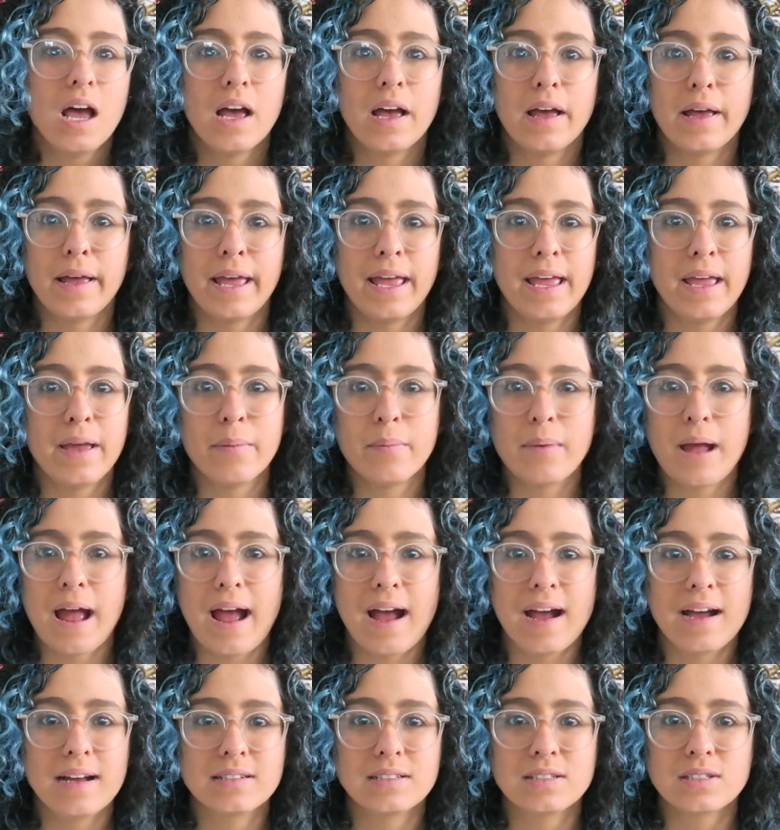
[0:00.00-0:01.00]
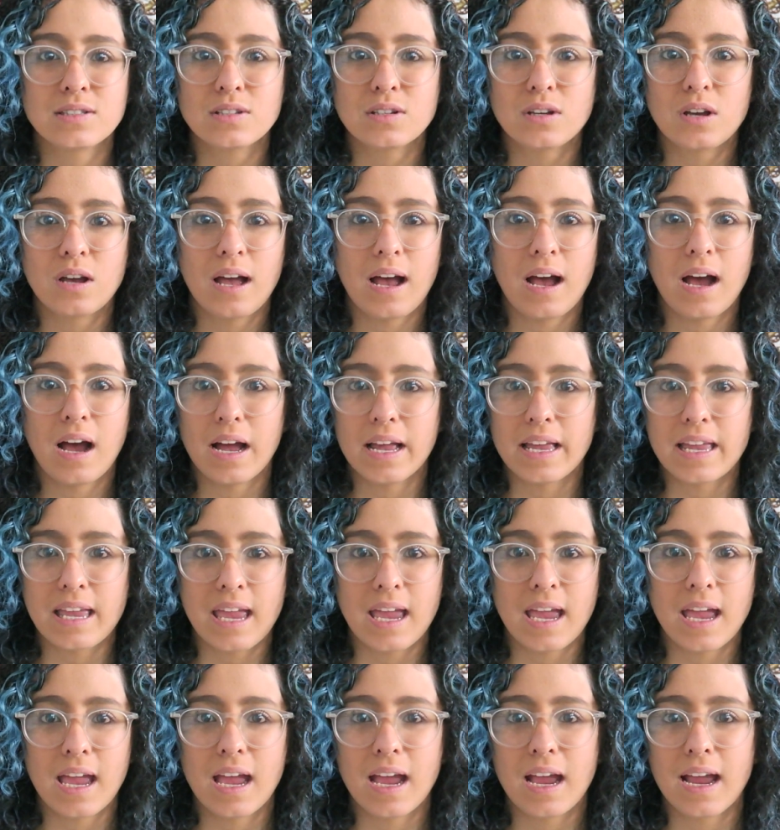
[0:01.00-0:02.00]
him as High
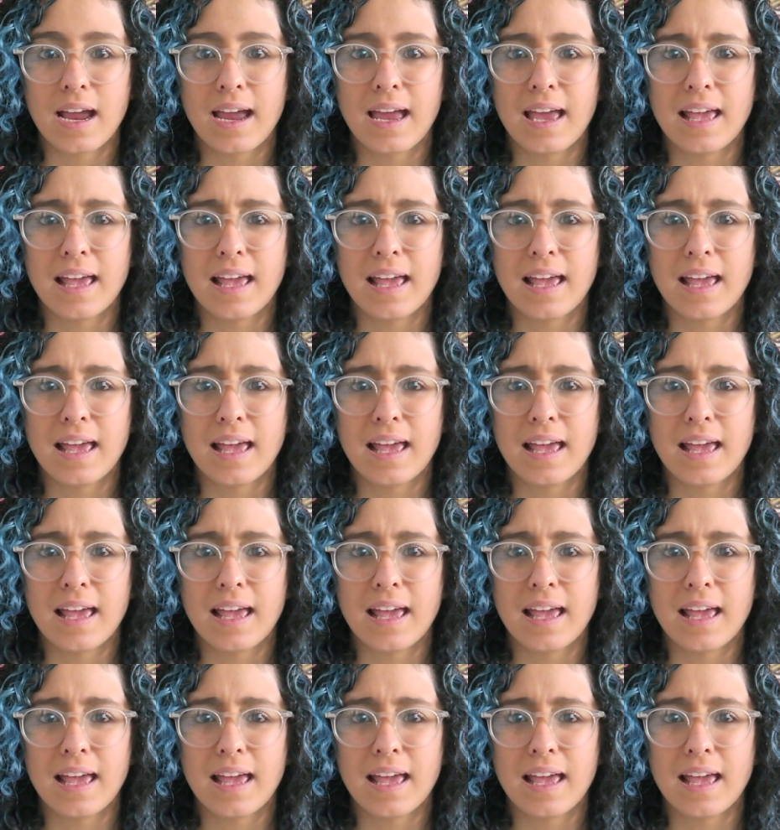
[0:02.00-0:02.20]
King